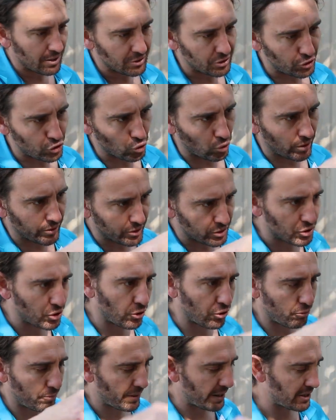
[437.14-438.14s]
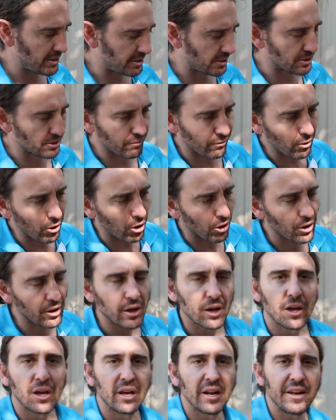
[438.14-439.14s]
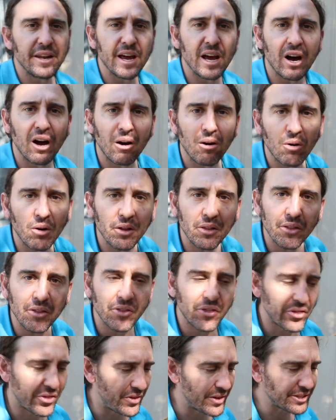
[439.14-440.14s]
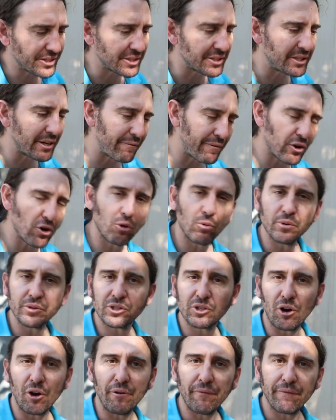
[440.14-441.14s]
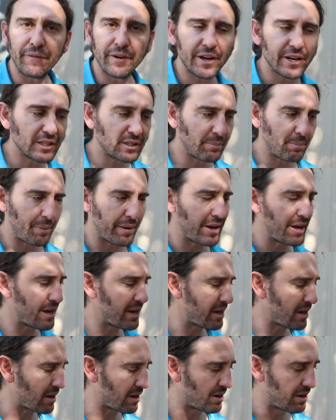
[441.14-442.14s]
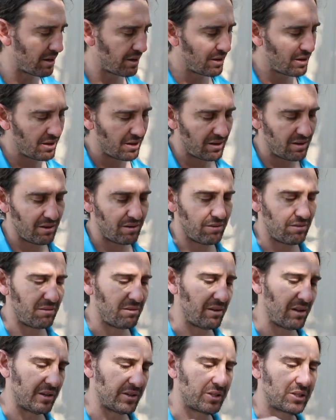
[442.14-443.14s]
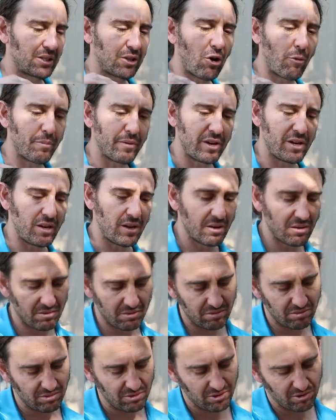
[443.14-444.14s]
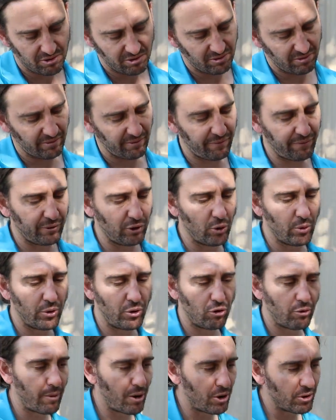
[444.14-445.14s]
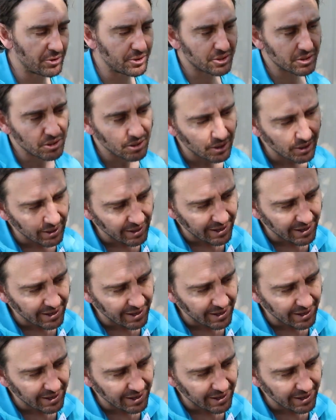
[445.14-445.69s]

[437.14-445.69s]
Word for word: to join the two pieces of rock. Now, this is difficult with stone fix, being a sloppy fluid almost,